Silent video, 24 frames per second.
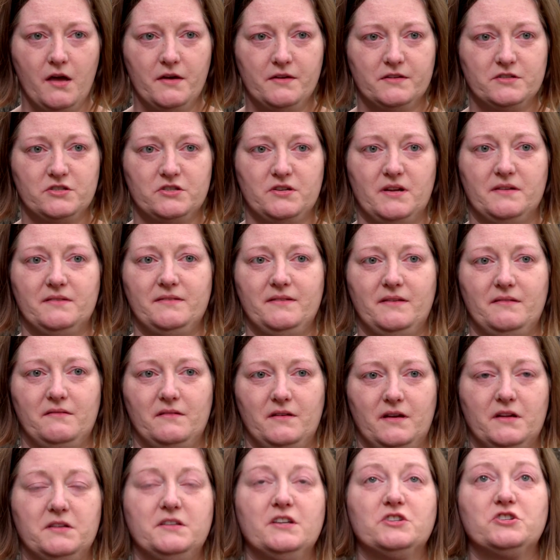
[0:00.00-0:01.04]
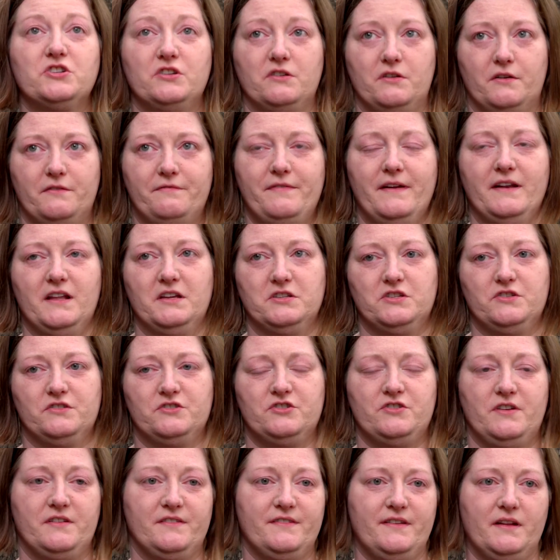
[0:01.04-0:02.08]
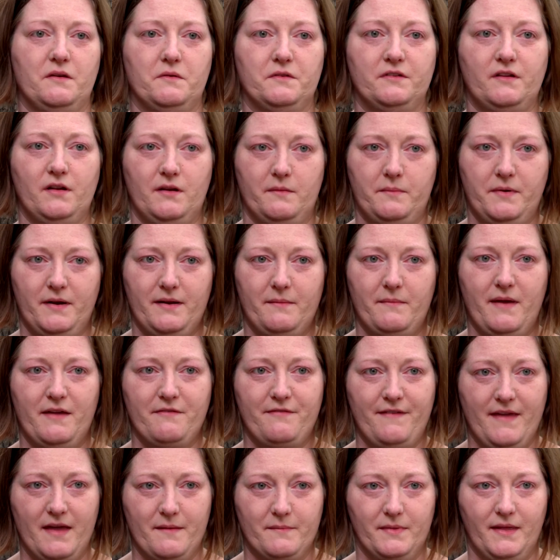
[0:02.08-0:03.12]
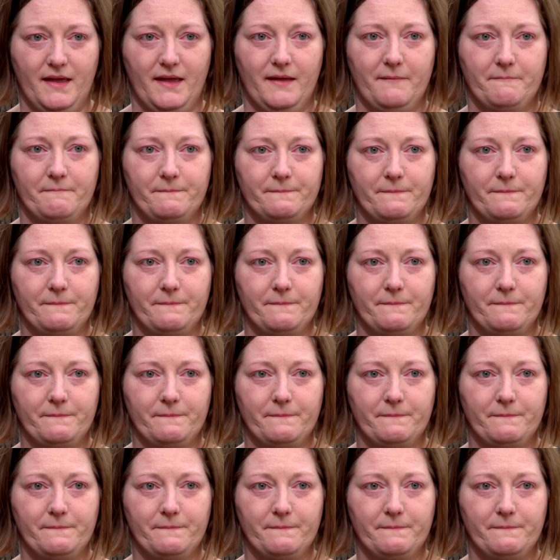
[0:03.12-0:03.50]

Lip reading: stress, additional financial stress that I was going to put on my family.